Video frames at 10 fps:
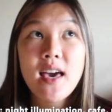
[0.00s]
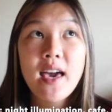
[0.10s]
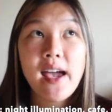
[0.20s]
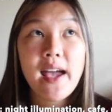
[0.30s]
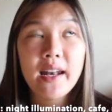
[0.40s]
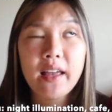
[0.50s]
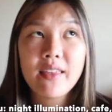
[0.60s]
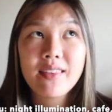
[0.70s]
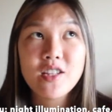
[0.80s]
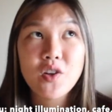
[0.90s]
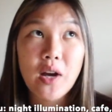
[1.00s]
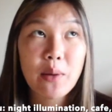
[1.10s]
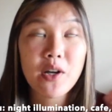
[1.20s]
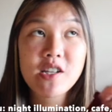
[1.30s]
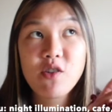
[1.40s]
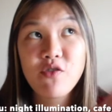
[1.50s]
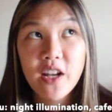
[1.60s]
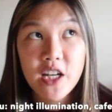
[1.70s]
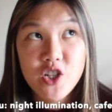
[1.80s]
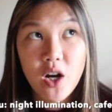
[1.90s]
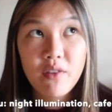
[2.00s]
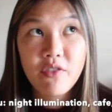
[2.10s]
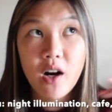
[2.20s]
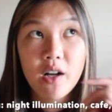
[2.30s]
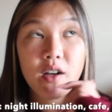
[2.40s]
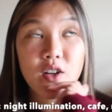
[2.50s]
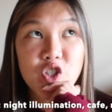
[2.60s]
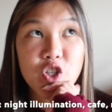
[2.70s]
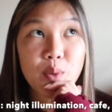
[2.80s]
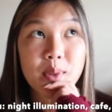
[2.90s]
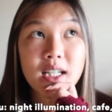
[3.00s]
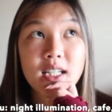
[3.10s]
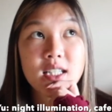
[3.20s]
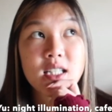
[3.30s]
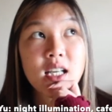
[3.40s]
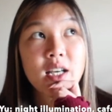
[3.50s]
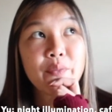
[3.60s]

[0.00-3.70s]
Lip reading: and I think that's a great one to finish off on also because